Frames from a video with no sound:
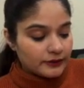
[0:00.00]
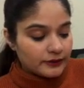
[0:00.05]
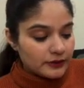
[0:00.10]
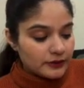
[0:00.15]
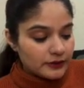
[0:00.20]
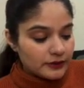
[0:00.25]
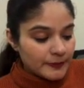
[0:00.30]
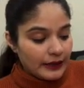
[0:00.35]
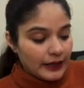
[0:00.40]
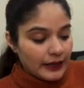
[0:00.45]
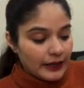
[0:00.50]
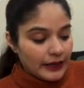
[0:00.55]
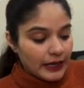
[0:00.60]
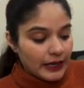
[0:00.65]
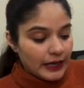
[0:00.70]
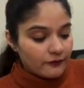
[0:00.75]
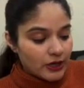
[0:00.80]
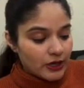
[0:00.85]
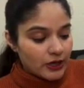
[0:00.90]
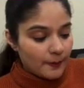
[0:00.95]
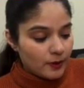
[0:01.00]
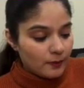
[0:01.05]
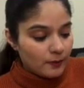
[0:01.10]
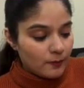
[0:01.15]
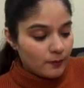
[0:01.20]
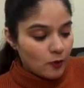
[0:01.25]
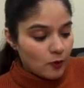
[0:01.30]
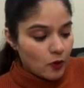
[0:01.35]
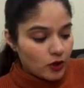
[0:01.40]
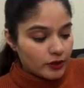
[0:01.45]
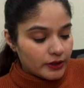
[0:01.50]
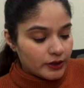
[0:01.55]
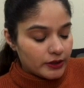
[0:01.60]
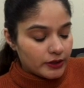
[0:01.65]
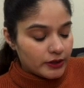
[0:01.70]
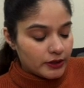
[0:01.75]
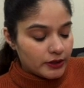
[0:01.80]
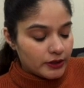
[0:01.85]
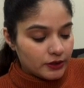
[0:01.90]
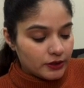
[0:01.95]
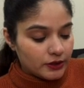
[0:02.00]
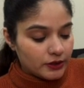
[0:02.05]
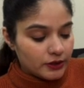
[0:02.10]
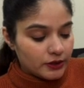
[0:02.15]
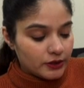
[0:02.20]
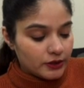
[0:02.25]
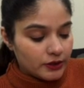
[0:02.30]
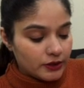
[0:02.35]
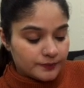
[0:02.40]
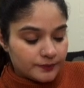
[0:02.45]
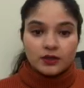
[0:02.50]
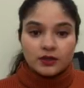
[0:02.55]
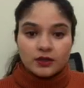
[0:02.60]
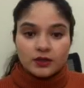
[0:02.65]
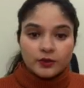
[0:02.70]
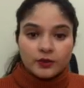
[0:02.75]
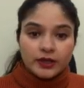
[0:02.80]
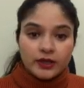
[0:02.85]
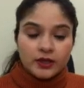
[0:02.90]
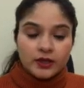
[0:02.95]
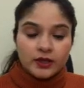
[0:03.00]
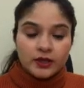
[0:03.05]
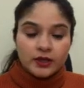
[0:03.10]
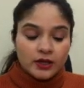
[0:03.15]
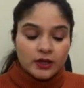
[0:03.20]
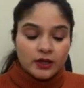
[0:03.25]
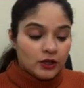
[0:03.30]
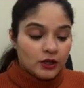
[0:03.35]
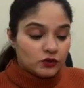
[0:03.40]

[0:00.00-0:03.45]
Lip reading: and I have a double bond here, okay, so